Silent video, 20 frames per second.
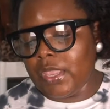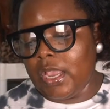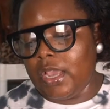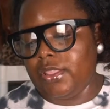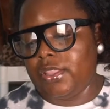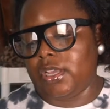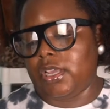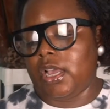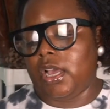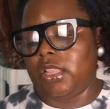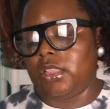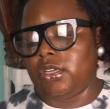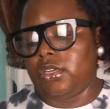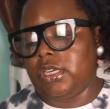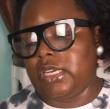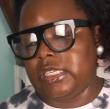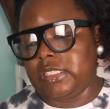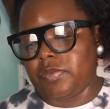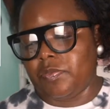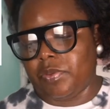And the color
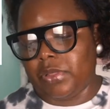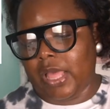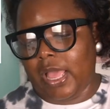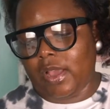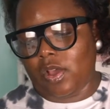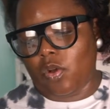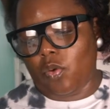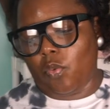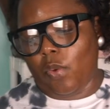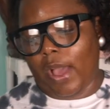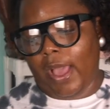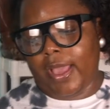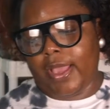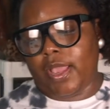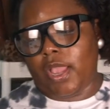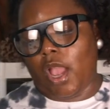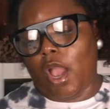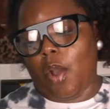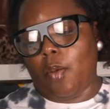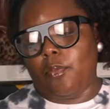is black,
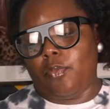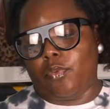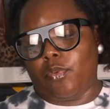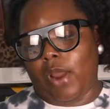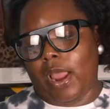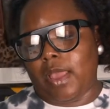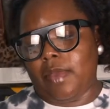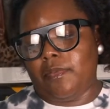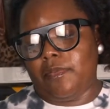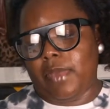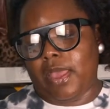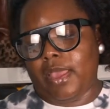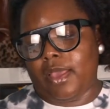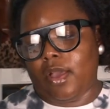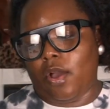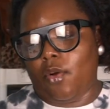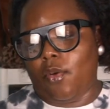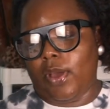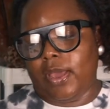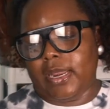white, bright
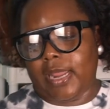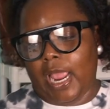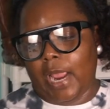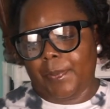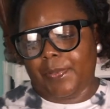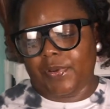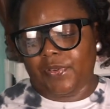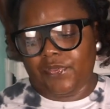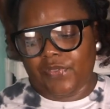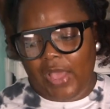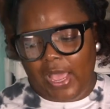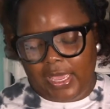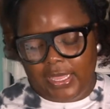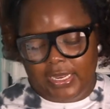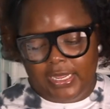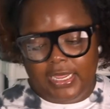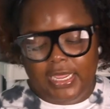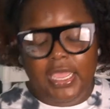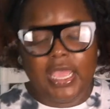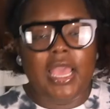mango, and
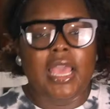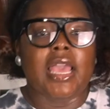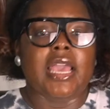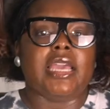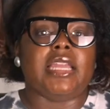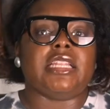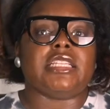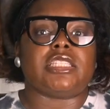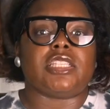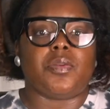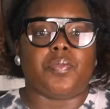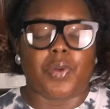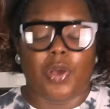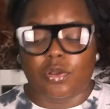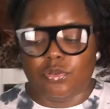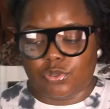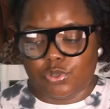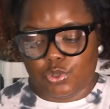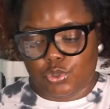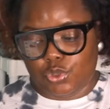hyperviolet. It is
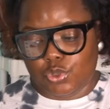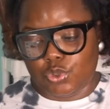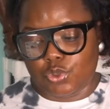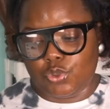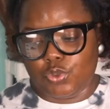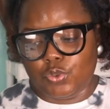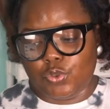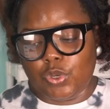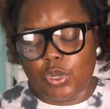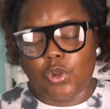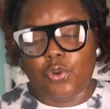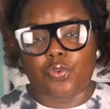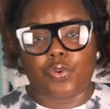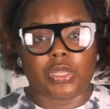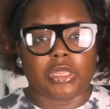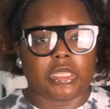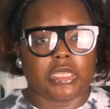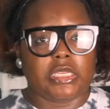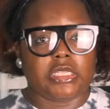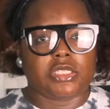supposed to
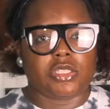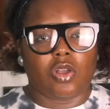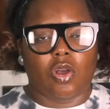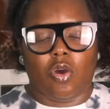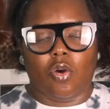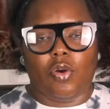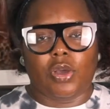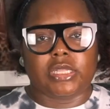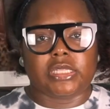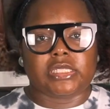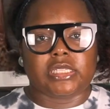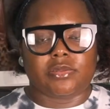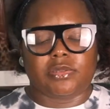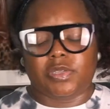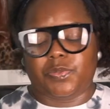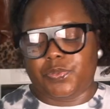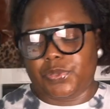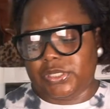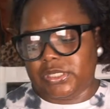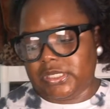release on
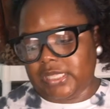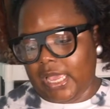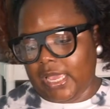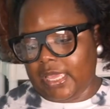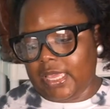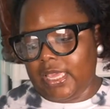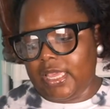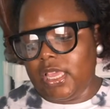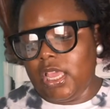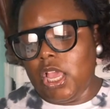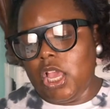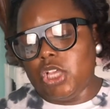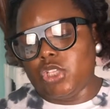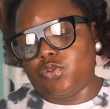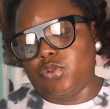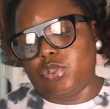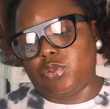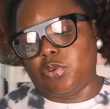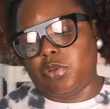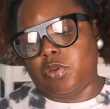September 2nd,
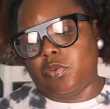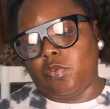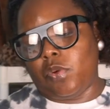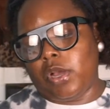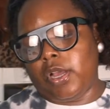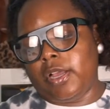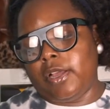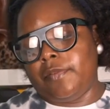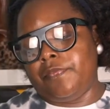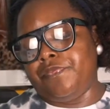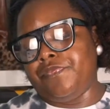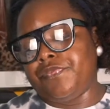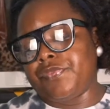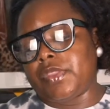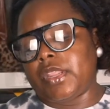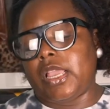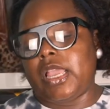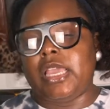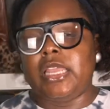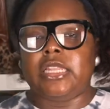2021.
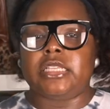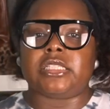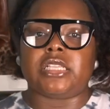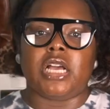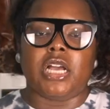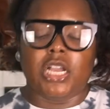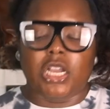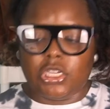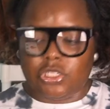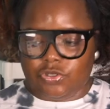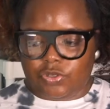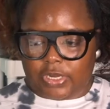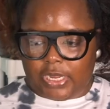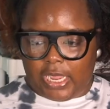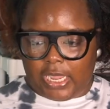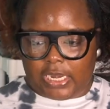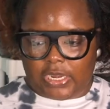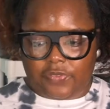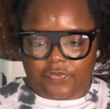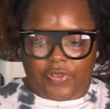It is
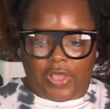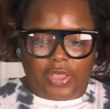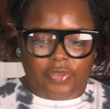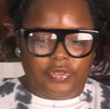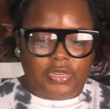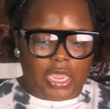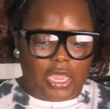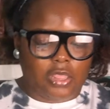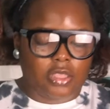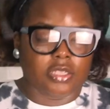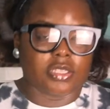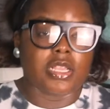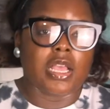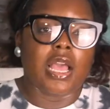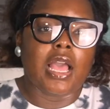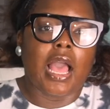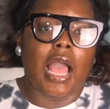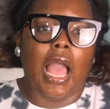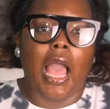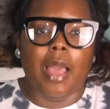$185.
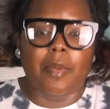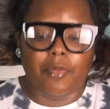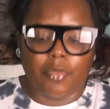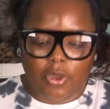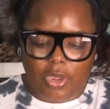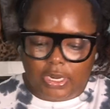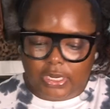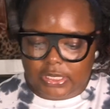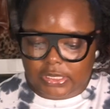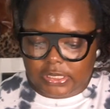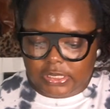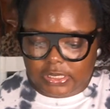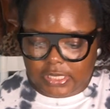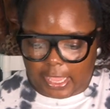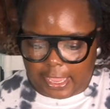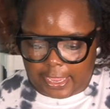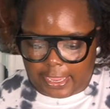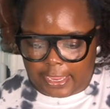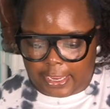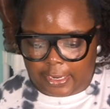I'm going to
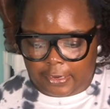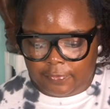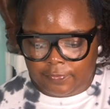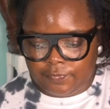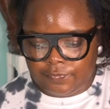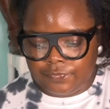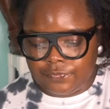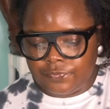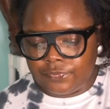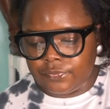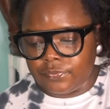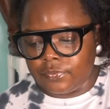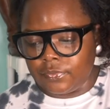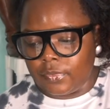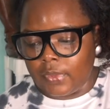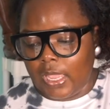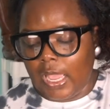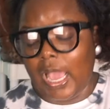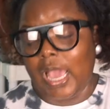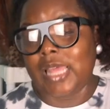say
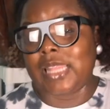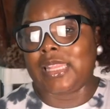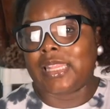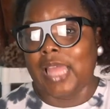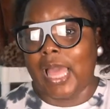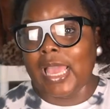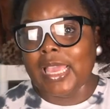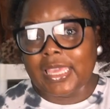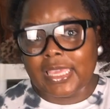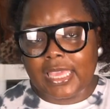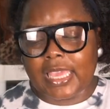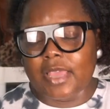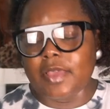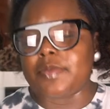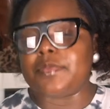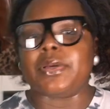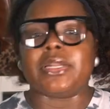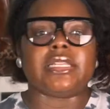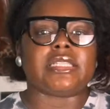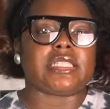I like
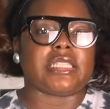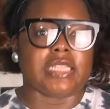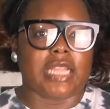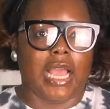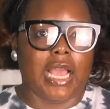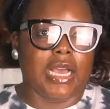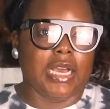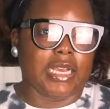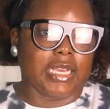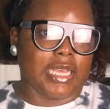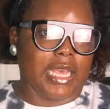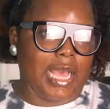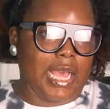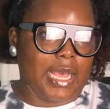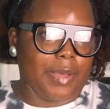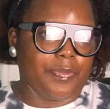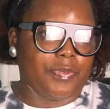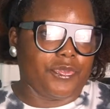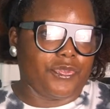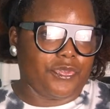it, but it's not a
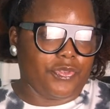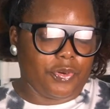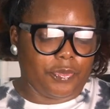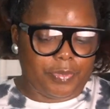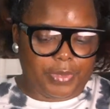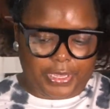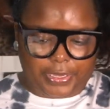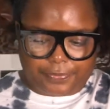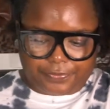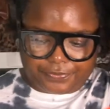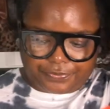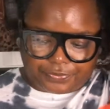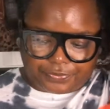cop for me.